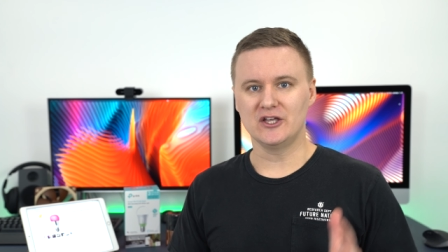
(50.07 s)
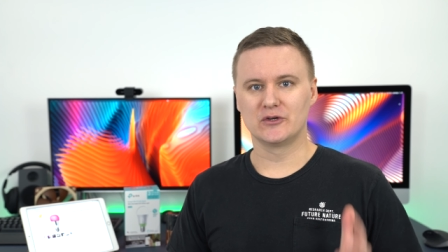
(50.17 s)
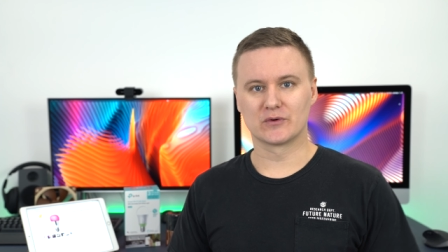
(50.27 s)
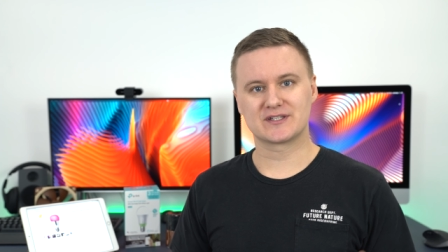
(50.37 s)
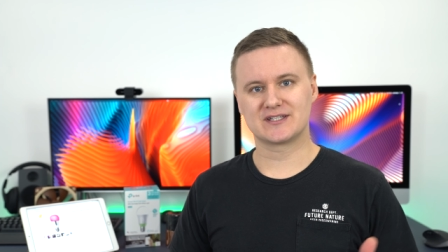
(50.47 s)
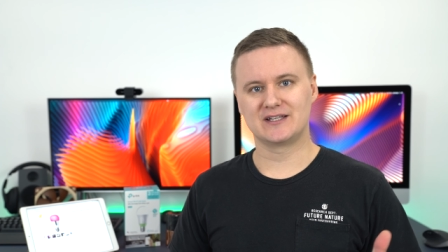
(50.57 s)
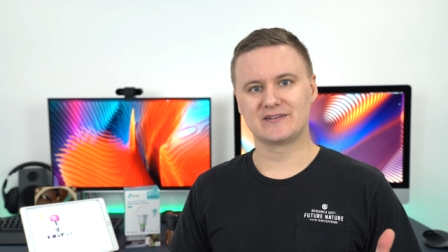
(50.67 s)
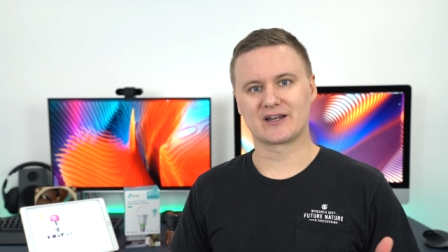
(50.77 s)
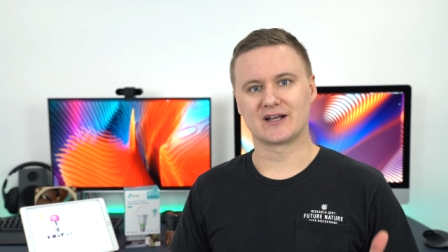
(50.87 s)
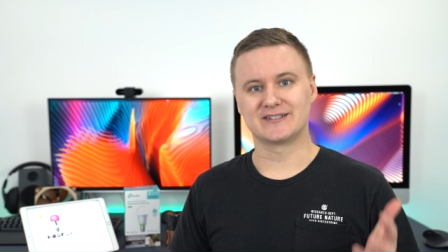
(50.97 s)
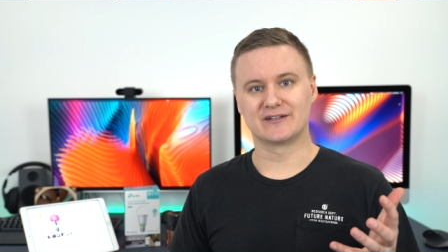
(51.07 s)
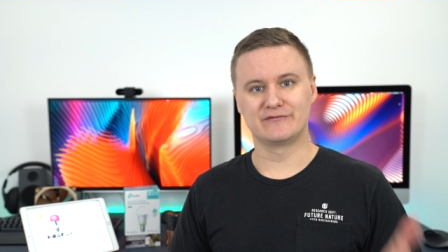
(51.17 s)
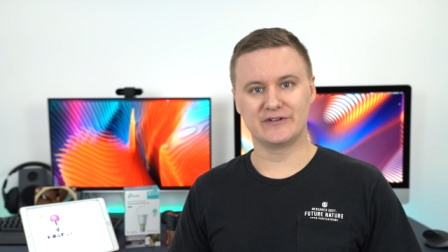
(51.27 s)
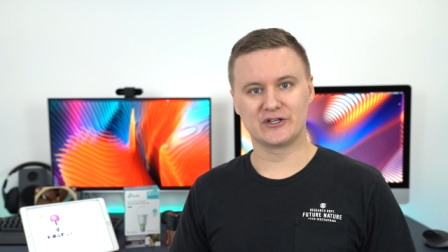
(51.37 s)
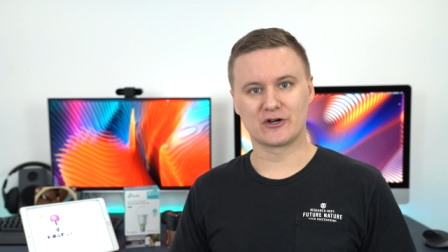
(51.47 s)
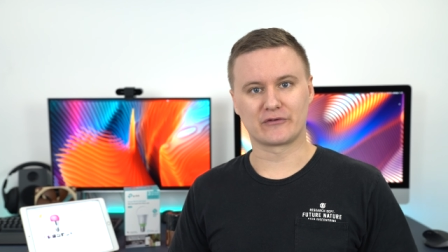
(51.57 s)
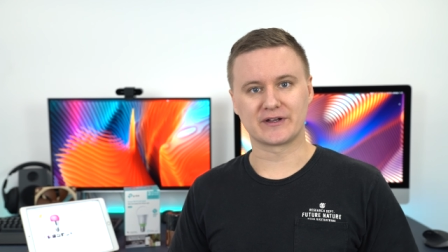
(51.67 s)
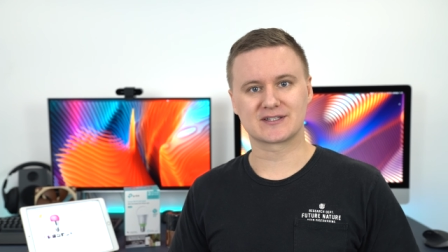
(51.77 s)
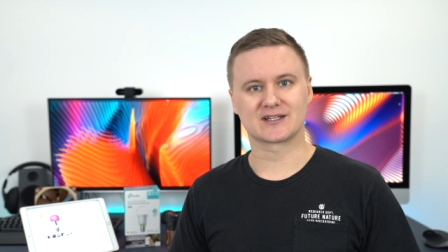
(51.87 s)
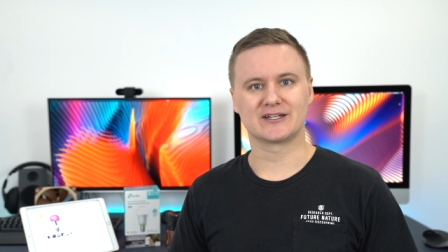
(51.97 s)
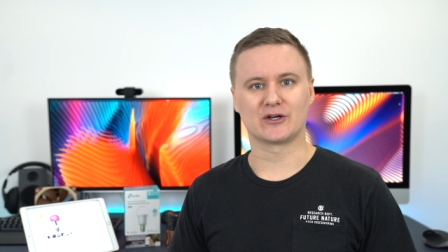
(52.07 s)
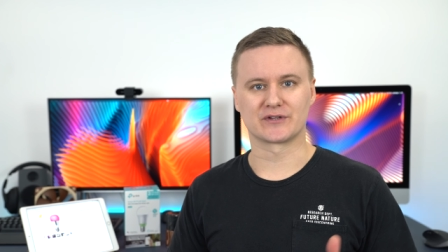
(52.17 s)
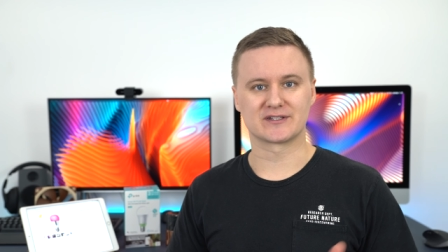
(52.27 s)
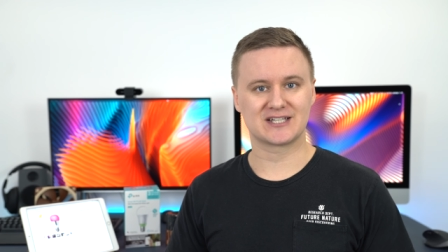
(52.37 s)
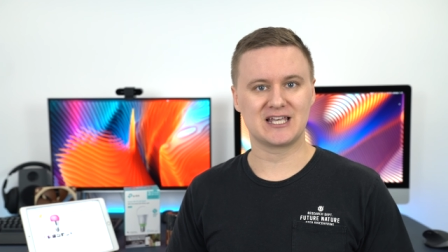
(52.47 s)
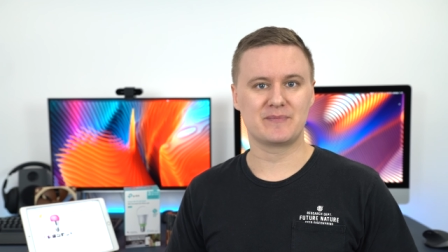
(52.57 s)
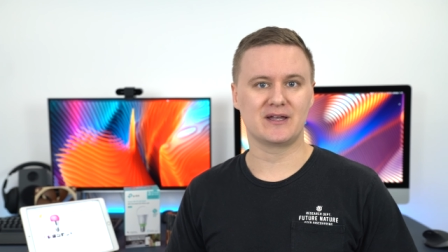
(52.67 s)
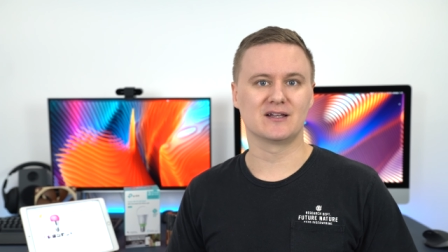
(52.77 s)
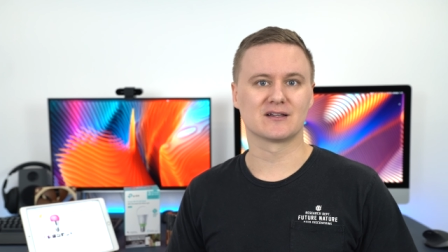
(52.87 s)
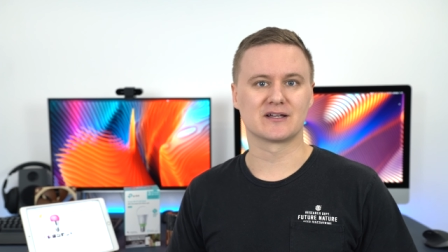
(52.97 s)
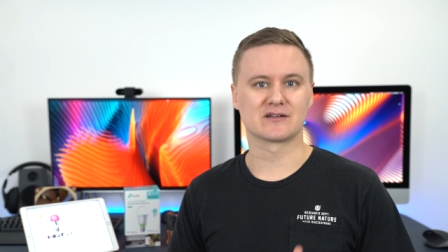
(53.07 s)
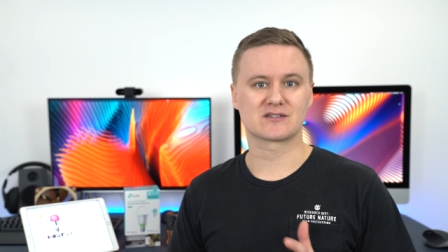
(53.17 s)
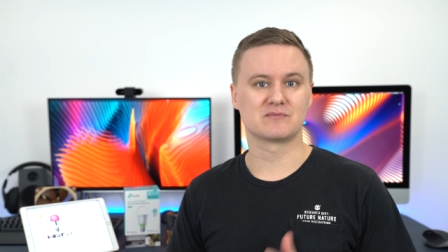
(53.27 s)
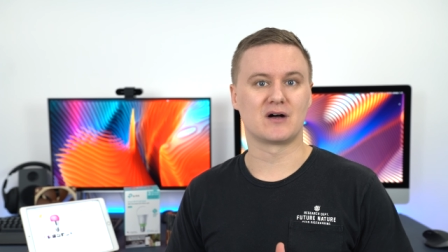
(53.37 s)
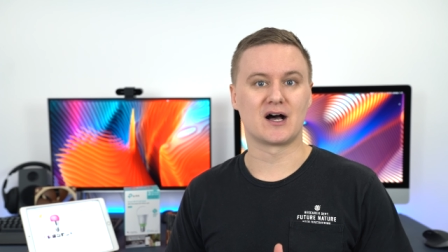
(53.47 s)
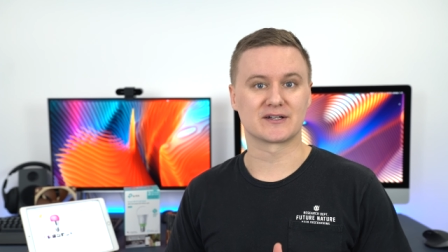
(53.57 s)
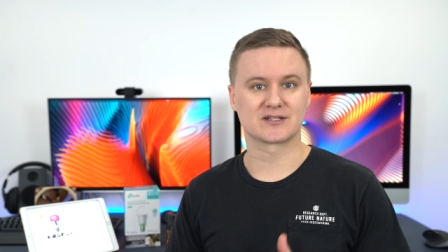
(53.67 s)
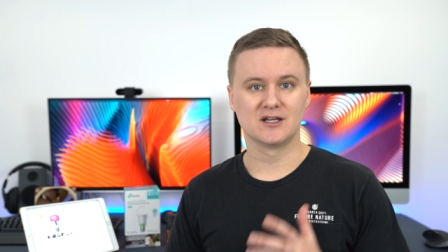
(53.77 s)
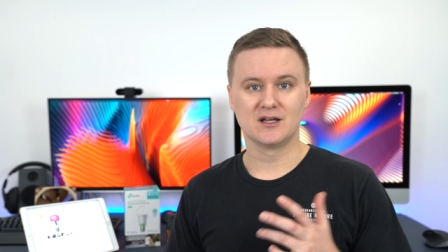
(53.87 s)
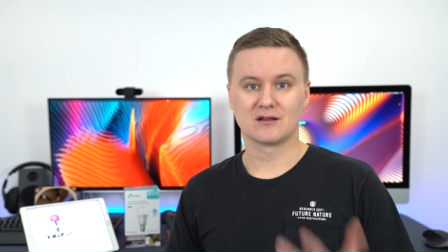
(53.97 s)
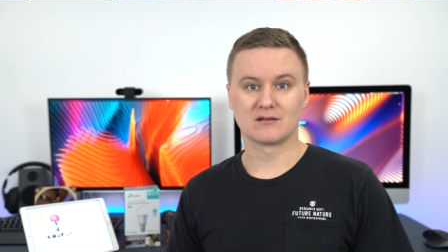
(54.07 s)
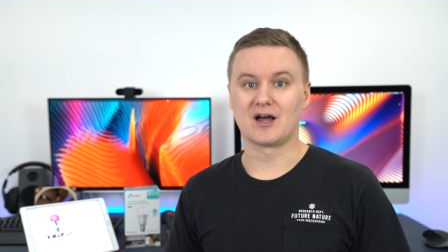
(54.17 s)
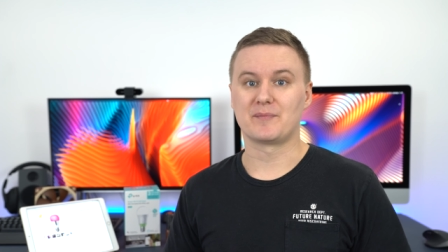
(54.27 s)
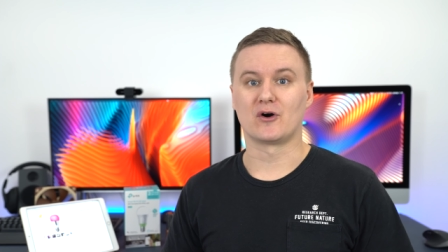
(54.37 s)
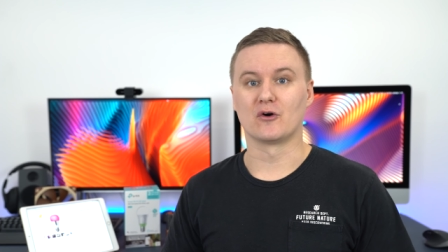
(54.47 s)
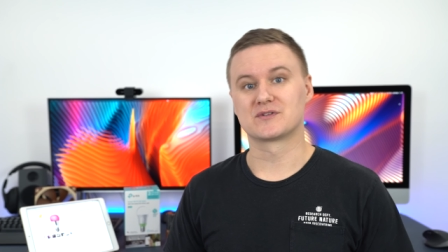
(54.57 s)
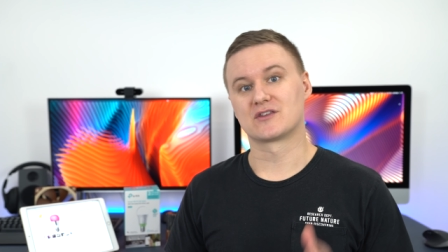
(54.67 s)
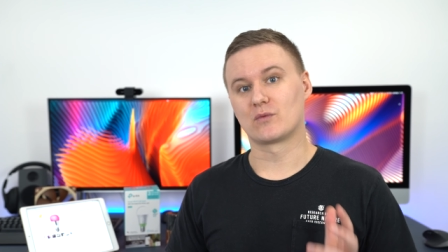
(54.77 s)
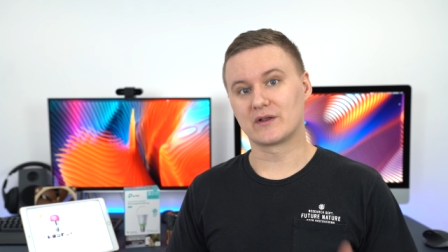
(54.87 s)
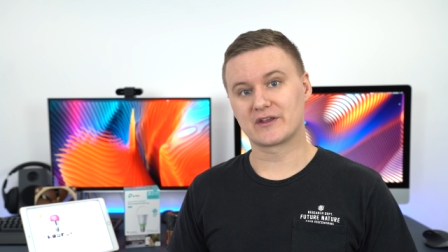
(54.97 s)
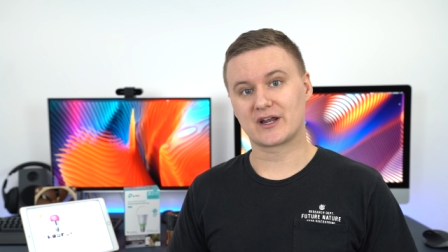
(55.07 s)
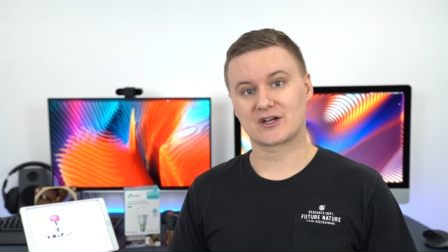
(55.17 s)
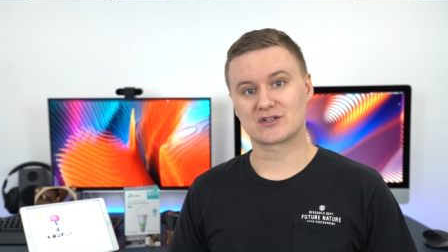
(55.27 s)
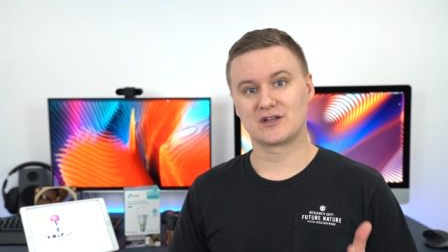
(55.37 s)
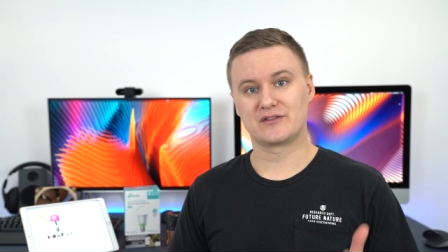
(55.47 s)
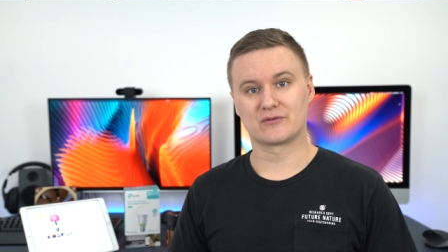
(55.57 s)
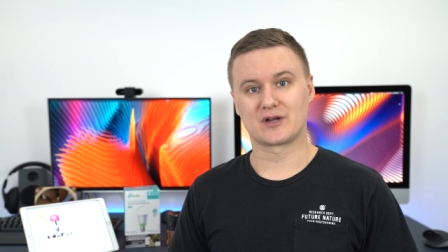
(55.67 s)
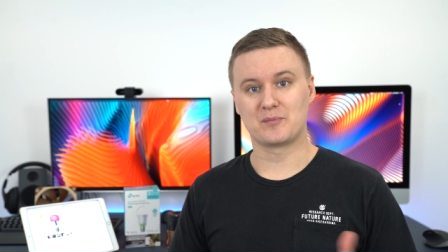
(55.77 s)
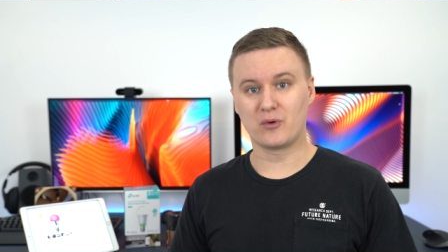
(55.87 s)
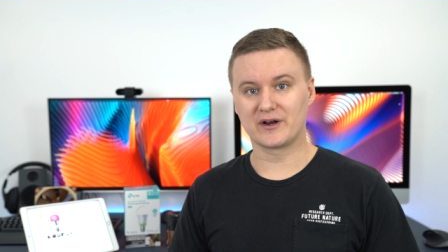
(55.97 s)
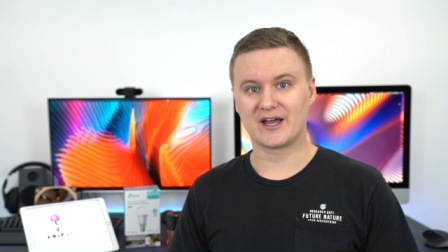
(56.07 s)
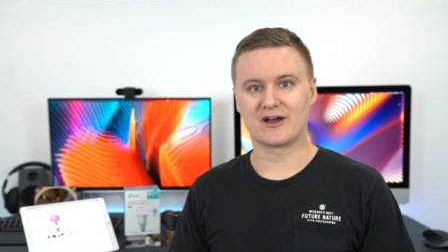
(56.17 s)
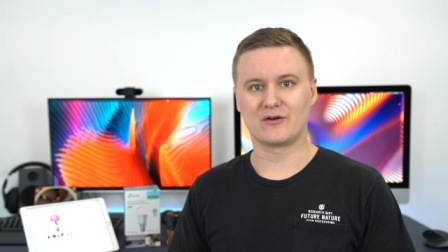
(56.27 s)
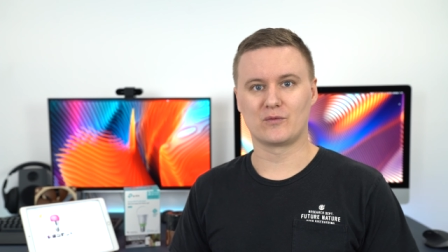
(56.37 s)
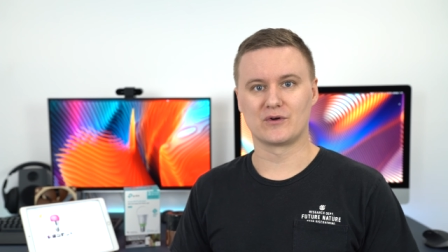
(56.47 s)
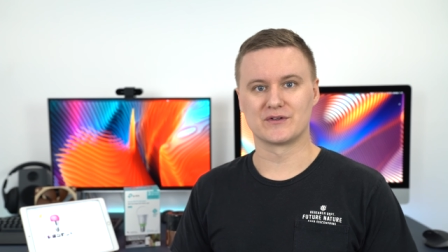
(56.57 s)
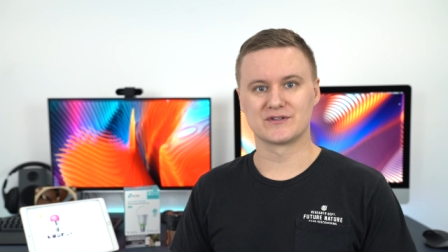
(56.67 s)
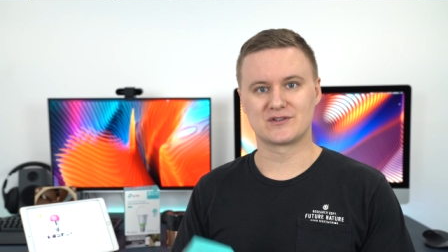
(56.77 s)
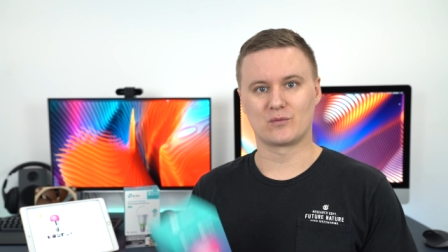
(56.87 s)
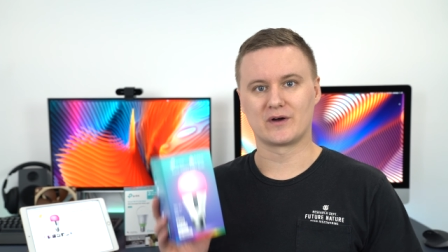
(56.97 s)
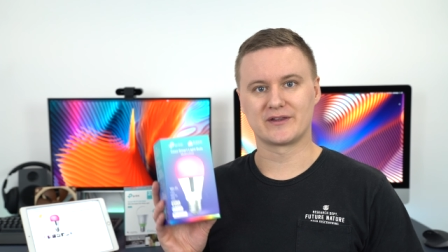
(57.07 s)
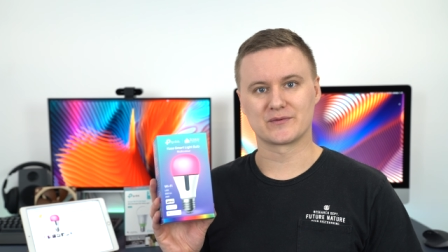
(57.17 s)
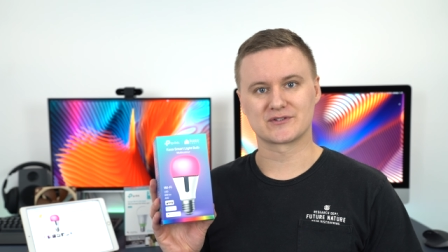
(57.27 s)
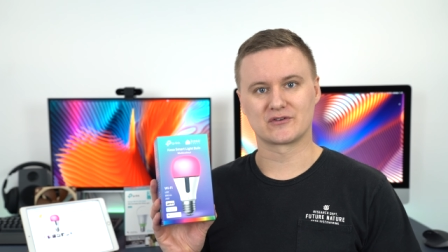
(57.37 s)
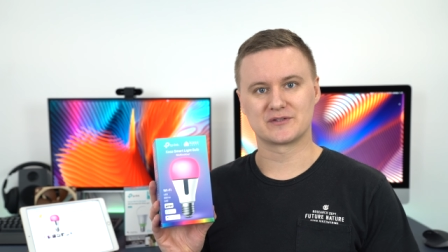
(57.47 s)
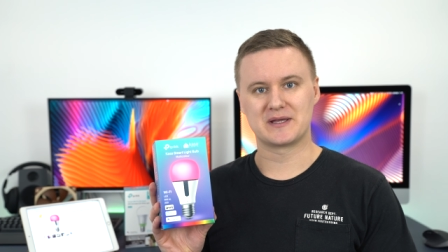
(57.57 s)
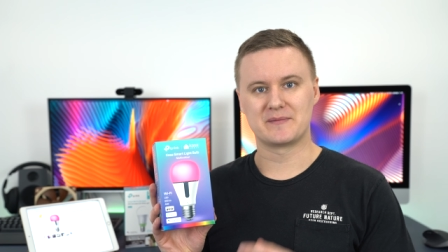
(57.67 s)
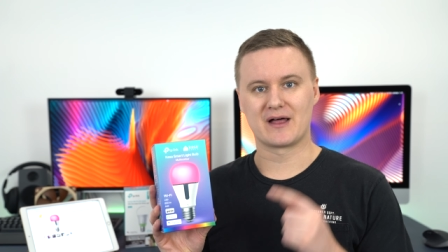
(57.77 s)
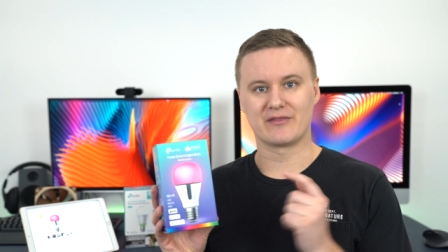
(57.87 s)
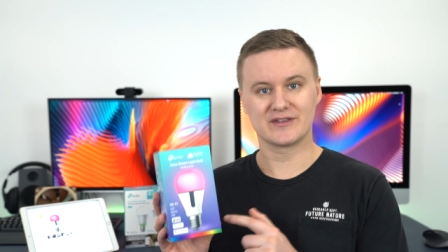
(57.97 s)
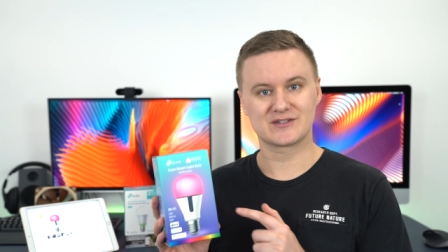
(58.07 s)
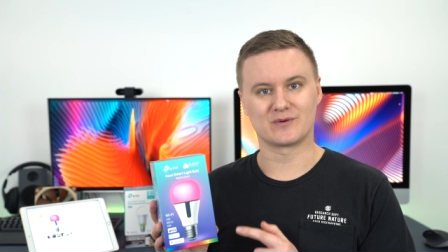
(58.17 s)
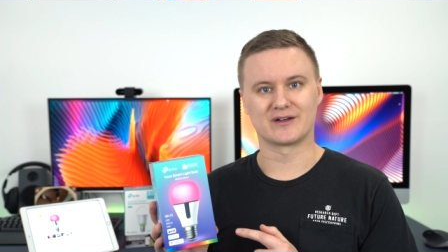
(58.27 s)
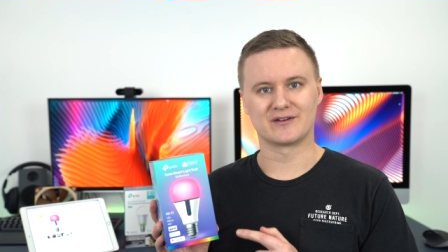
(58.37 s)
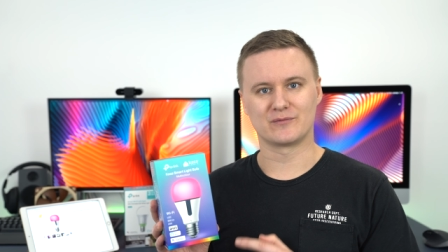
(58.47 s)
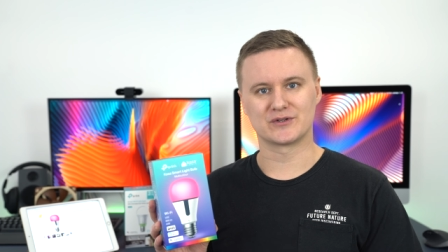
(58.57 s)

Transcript: you would have seen that I did a video recently on the TP-Link Smart light bulbs, and the one that I actually thought I put out was the one that was going to be about this one,